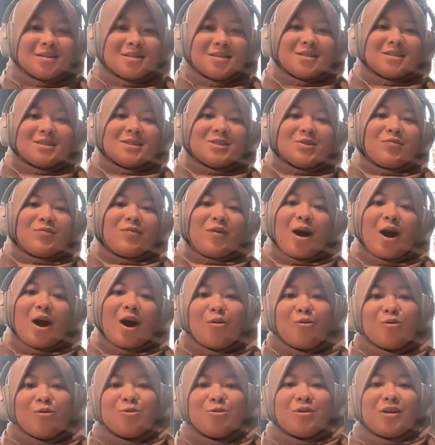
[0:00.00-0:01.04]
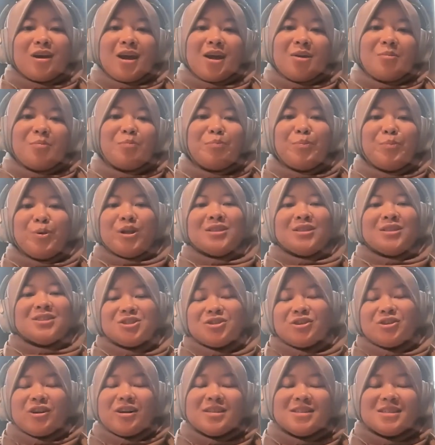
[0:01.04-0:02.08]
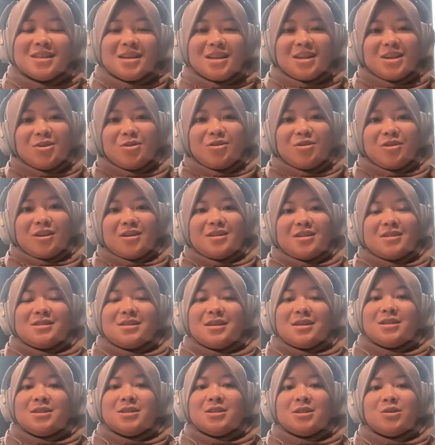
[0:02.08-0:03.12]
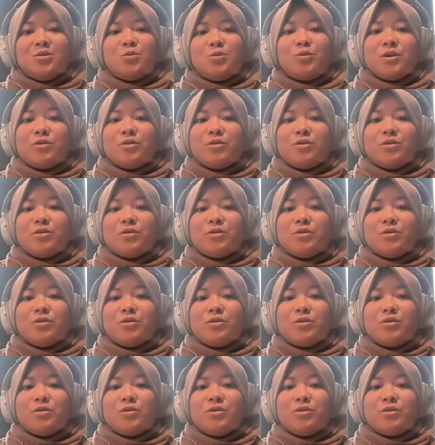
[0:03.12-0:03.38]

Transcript: practices of how you can build trust in the organization.